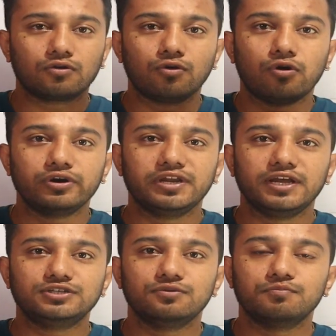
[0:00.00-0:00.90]

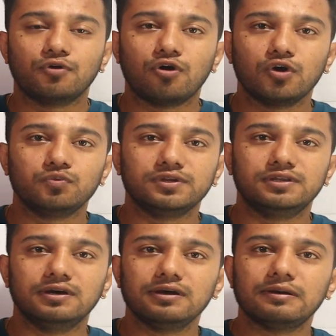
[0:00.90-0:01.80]
coordination bond with
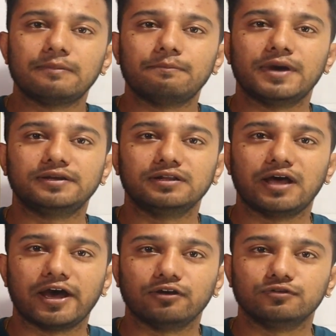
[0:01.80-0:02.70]
the metal
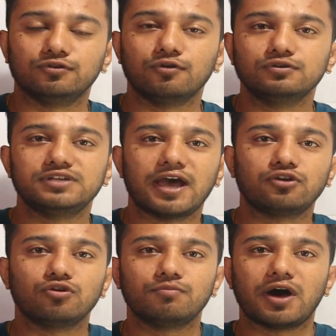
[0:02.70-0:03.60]
ion. Those
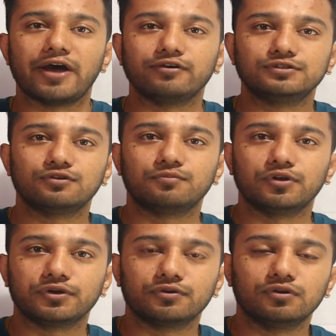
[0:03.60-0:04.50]
atom, ions, or
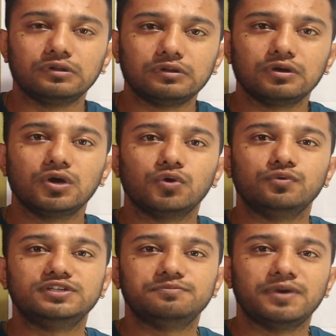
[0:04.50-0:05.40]
molecule
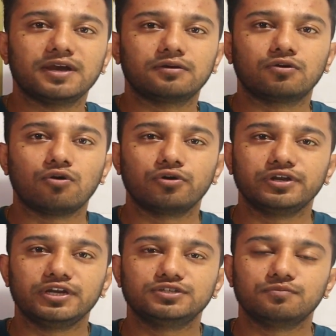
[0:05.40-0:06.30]
which make
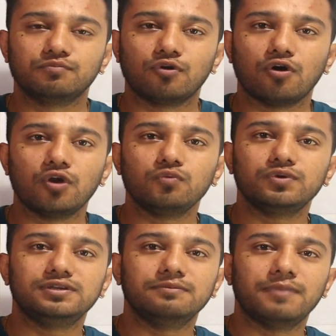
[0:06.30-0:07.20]
coordination bond
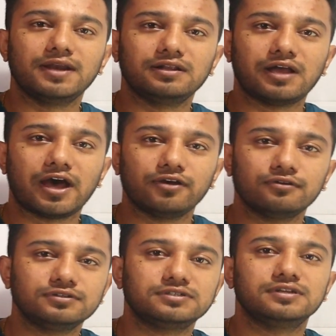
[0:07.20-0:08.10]
with the metal
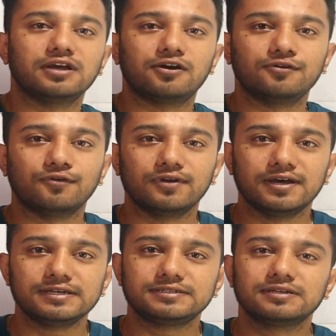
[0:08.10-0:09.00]
ions, they are known
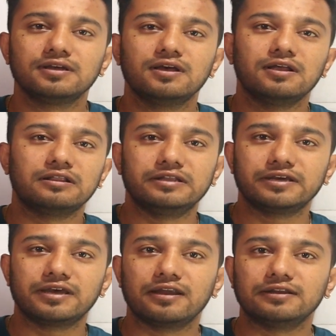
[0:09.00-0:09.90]
as
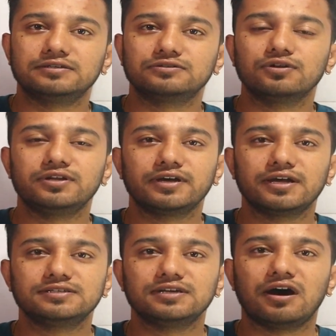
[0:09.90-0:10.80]
ligand. So
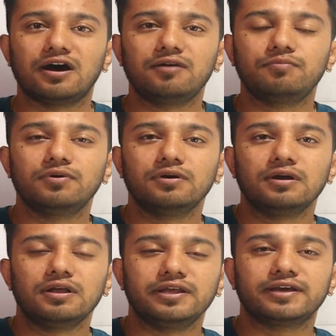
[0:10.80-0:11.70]

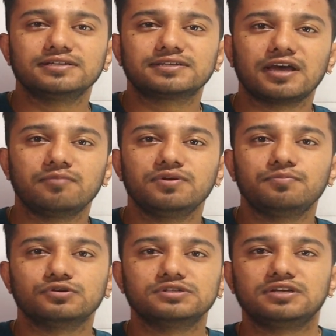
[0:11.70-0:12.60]
ligands can be
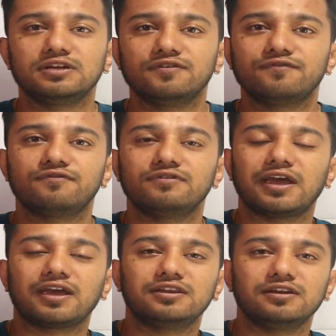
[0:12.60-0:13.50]
positive,
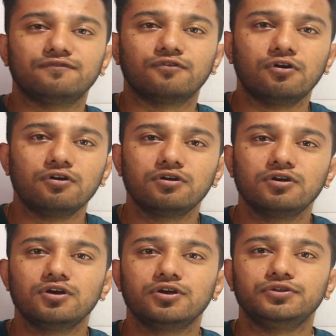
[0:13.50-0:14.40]
negative, or
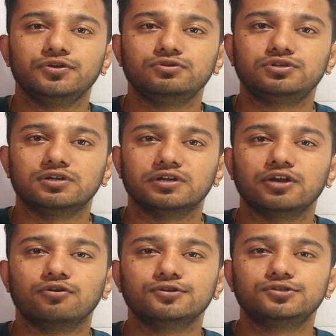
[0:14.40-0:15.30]
neutral. And
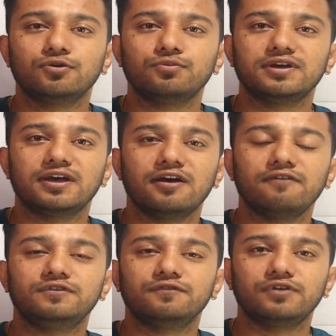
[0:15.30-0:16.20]
also we
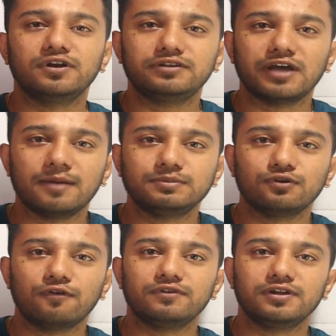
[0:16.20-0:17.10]
have different types
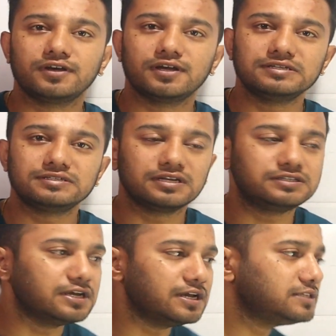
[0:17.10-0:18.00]
of ligands,
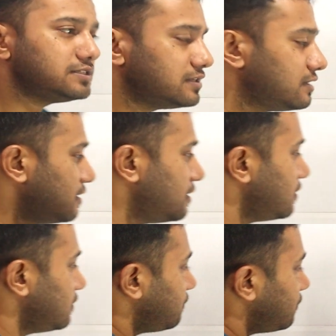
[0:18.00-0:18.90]
such as
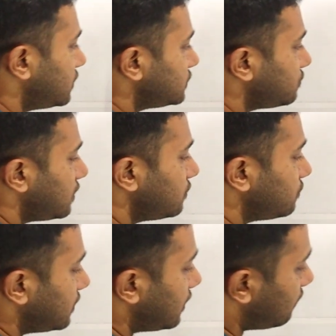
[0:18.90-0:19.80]
the first one
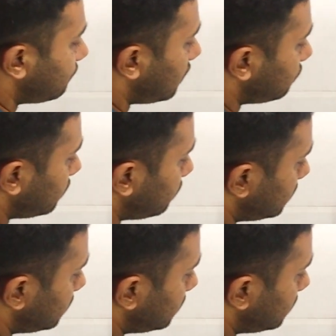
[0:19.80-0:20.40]
we have out here